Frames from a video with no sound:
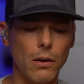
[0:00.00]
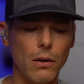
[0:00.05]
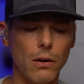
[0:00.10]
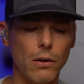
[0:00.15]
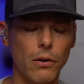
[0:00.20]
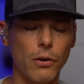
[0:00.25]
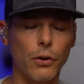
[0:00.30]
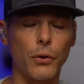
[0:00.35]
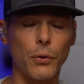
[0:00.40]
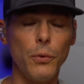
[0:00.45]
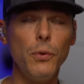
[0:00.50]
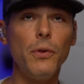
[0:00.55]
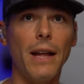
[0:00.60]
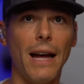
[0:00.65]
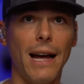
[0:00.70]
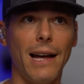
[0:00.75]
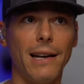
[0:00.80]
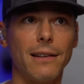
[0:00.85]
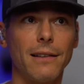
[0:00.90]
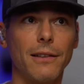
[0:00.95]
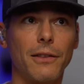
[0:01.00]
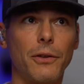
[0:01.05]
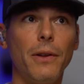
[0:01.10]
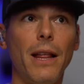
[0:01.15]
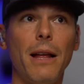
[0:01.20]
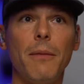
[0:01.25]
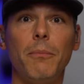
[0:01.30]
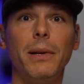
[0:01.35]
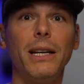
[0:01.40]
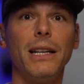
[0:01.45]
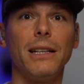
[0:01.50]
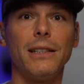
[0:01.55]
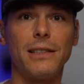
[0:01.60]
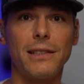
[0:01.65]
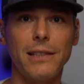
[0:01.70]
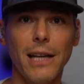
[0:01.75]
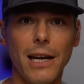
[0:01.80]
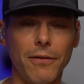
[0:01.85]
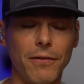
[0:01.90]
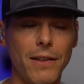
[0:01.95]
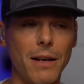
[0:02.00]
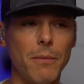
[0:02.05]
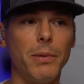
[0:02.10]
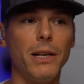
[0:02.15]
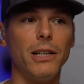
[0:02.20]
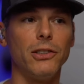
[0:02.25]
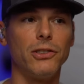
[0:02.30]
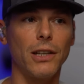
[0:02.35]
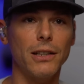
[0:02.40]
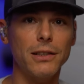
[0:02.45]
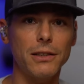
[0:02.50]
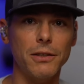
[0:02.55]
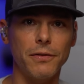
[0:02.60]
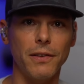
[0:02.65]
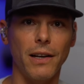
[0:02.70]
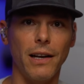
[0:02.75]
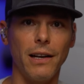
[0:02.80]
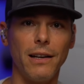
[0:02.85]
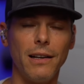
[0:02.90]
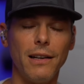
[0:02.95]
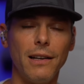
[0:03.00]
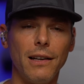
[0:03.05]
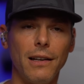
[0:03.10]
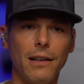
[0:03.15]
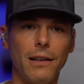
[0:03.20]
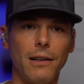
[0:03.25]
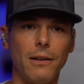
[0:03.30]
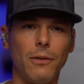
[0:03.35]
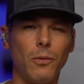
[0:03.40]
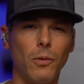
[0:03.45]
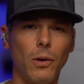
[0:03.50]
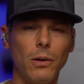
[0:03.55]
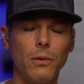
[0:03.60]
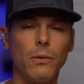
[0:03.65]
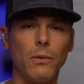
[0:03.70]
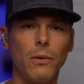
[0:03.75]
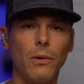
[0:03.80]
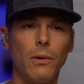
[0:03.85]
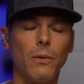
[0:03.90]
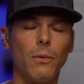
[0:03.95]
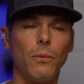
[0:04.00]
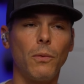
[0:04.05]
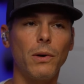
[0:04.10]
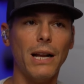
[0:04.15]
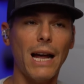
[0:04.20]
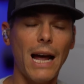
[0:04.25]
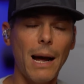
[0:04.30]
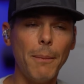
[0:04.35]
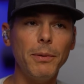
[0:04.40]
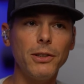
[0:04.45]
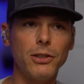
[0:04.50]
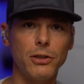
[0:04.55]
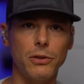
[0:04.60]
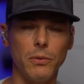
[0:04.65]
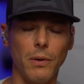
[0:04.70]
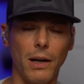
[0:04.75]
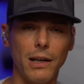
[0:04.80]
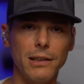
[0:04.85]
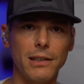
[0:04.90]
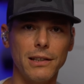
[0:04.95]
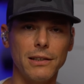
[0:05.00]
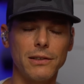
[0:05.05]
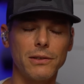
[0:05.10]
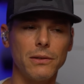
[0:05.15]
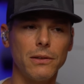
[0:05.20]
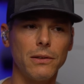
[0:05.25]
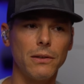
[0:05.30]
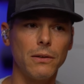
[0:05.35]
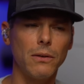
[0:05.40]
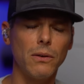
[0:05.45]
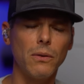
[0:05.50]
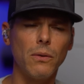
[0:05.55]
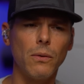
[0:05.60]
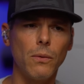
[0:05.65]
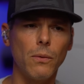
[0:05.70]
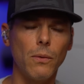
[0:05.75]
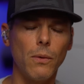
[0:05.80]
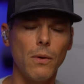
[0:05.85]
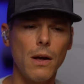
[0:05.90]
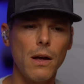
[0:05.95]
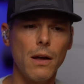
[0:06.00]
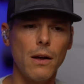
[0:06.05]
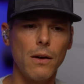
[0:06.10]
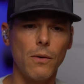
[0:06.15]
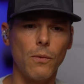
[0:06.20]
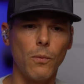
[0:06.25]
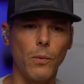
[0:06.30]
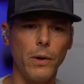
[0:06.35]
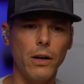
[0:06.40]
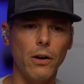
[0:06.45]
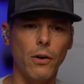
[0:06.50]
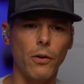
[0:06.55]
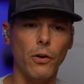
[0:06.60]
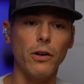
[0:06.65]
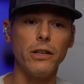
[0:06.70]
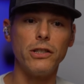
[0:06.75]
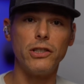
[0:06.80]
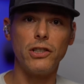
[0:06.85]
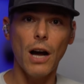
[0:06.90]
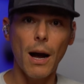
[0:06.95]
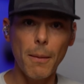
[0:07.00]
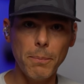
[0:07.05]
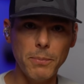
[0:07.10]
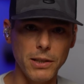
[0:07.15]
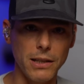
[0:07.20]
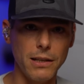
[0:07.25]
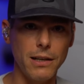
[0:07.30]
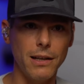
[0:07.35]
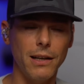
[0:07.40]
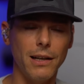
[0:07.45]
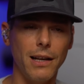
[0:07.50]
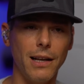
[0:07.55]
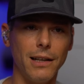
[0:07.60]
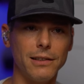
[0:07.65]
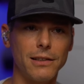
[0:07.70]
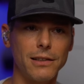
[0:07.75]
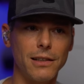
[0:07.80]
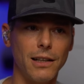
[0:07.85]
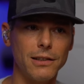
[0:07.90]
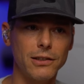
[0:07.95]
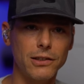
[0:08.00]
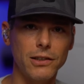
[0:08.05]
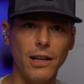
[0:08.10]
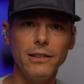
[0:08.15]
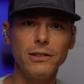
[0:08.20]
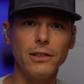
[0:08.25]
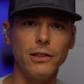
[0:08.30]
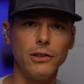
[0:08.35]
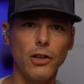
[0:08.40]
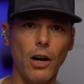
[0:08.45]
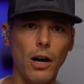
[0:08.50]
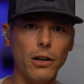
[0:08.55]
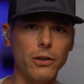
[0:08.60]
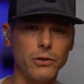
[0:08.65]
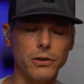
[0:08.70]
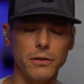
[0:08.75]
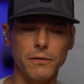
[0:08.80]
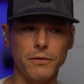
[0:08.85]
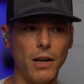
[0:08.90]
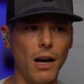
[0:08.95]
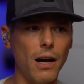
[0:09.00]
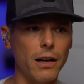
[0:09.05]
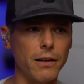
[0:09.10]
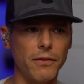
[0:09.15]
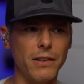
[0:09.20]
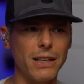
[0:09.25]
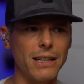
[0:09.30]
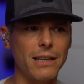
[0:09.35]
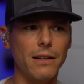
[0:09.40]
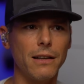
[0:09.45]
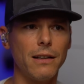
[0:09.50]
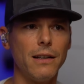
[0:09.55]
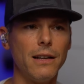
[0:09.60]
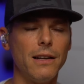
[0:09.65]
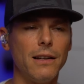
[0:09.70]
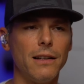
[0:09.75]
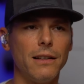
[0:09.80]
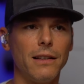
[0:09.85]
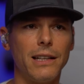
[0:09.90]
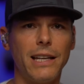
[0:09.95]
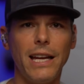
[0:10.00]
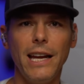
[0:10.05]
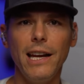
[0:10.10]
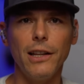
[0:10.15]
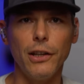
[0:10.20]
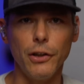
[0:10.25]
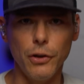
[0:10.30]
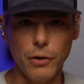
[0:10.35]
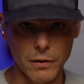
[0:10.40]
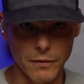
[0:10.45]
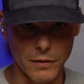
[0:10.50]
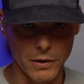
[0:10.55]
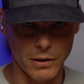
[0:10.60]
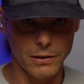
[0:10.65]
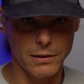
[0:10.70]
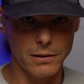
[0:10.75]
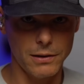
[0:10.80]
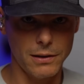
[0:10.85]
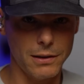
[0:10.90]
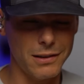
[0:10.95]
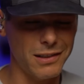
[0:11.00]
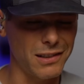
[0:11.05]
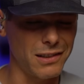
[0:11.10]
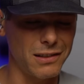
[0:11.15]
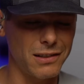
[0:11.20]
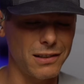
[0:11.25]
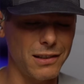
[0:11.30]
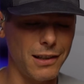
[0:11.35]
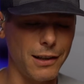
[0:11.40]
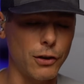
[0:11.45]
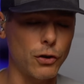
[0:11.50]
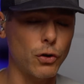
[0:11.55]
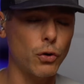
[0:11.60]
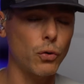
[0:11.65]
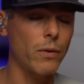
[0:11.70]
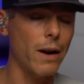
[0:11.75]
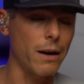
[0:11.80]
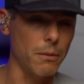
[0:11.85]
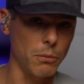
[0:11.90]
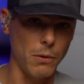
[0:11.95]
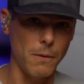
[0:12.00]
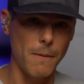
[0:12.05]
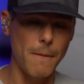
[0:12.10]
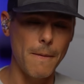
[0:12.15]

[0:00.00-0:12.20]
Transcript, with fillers: Through that being safe, that being justified, what happens to us is we are adopted as sons and daughters of God, of the King of the universe. That's incredible.